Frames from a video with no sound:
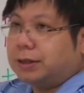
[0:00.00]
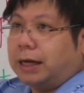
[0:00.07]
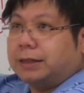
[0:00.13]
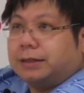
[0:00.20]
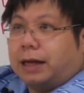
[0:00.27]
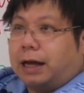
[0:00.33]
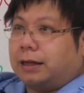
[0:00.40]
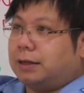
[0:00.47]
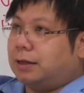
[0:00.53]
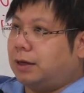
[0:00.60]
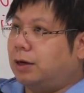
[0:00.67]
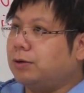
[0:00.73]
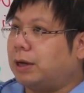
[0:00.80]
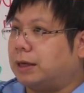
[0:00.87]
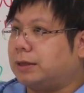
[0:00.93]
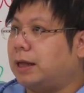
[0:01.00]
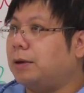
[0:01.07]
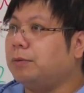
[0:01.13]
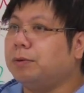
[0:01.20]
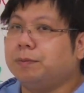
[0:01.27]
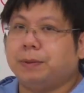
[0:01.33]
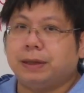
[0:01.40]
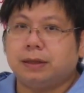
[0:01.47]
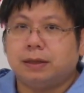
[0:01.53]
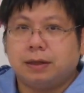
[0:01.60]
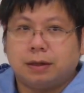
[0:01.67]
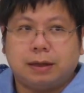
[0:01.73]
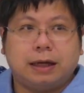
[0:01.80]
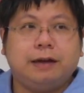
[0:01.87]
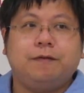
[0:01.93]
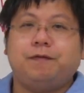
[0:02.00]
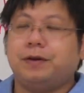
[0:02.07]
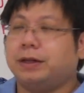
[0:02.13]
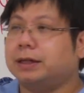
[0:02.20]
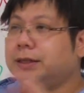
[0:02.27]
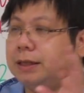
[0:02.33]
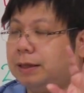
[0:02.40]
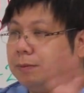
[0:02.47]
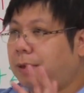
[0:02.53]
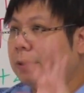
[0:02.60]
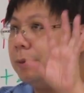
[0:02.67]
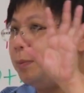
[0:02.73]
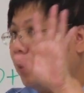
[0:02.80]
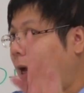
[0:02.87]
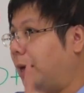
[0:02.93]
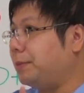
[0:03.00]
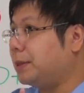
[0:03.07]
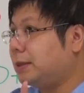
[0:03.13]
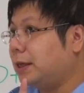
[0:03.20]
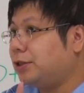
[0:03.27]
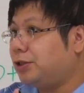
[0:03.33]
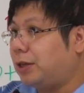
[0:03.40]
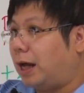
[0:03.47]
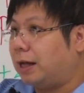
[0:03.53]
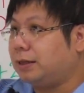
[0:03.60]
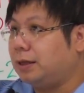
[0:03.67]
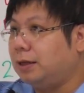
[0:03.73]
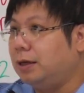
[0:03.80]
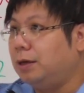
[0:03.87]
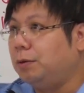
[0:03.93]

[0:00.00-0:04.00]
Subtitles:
says that, okay, there will be infinitely many primes such that